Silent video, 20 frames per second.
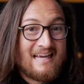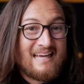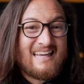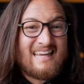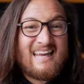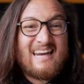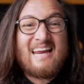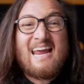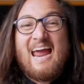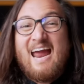
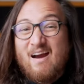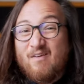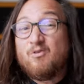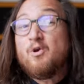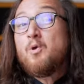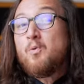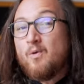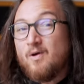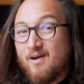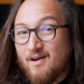getting
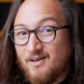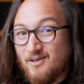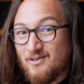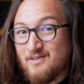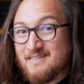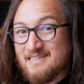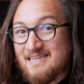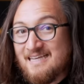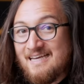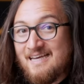everyone on your
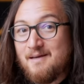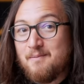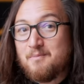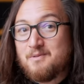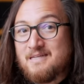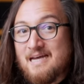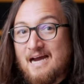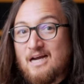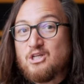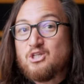team
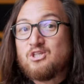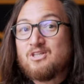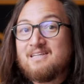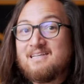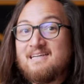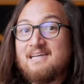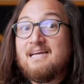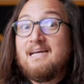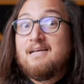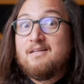to
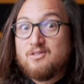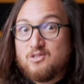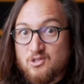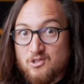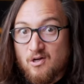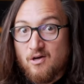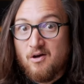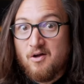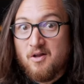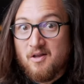actually
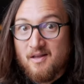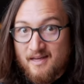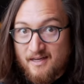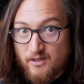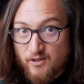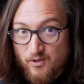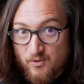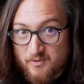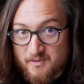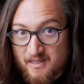install
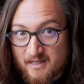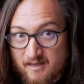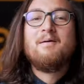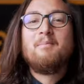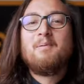and use it.